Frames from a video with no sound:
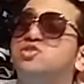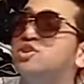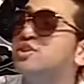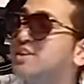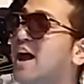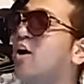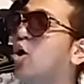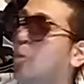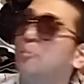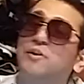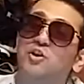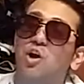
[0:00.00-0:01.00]
shouldn't that
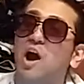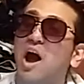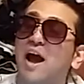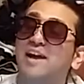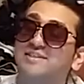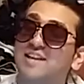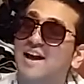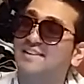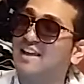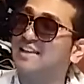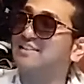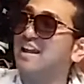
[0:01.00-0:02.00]
open your eyes
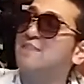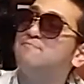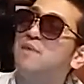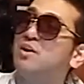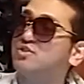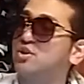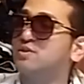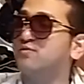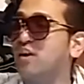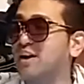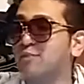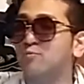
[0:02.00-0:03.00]
that Dave Meltzer is
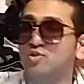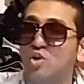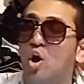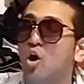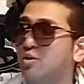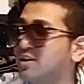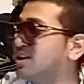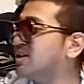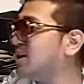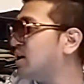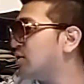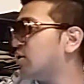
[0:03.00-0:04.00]
fucking
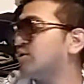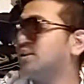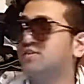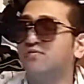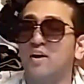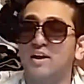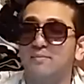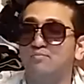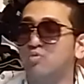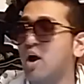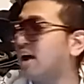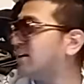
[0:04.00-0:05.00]
retarded, and all these
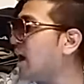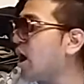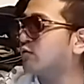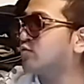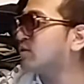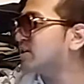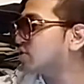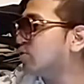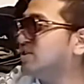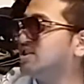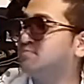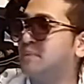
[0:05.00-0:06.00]
fucking Brian Alvarez,
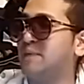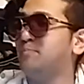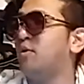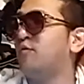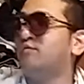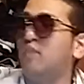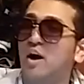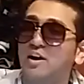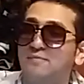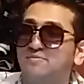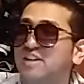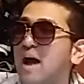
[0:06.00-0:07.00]
all these people,
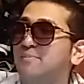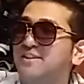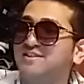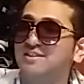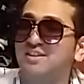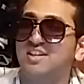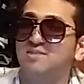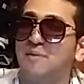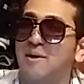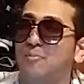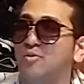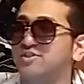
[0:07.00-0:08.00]
fuck them, stop listening to these
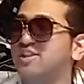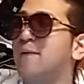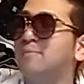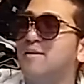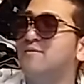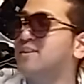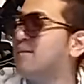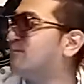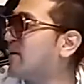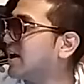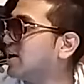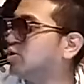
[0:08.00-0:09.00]
people, stop giving
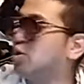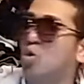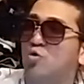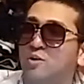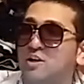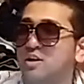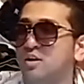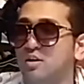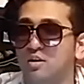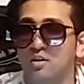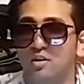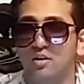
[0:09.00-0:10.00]
them fucking glory.
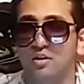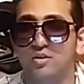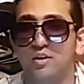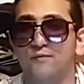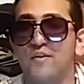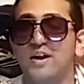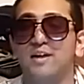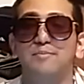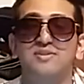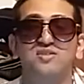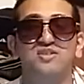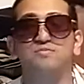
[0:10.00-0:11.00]
They're a fucking
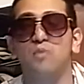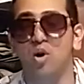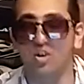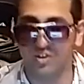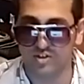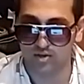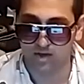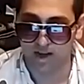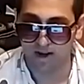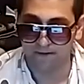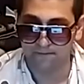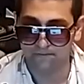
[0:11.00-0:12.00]
bunch of smarts,
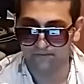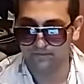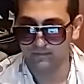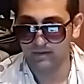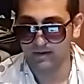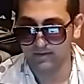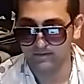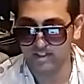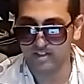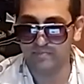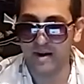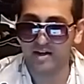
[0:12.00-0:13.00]
okay?
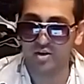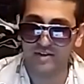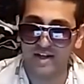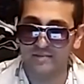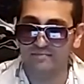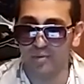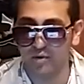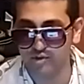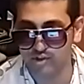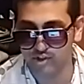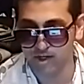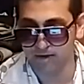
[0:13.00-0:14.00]
The speculating
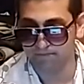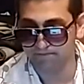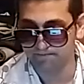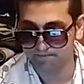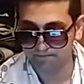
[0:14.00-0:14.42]
bullshit.